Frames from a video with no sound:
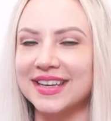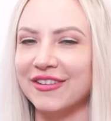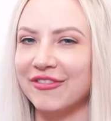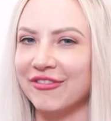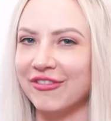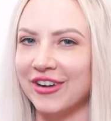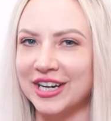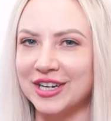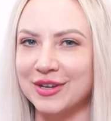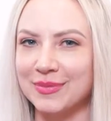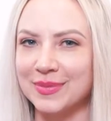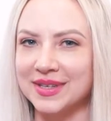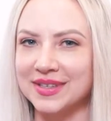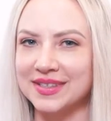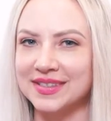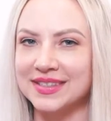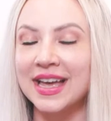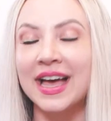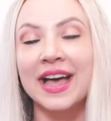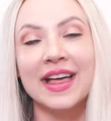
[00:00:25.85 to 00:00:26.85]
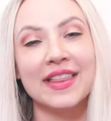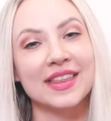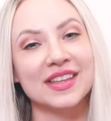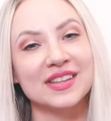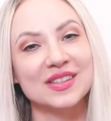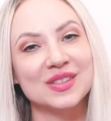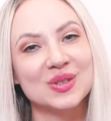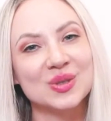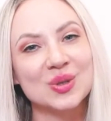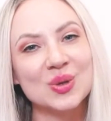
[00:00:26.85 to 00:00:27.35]
and vitamins
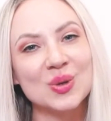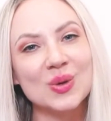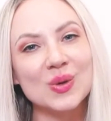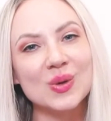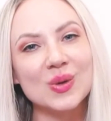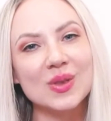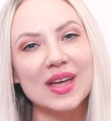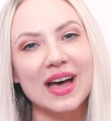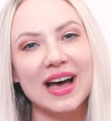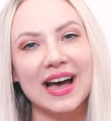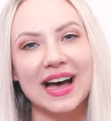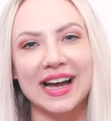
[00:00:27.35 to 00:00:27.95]
that soothe,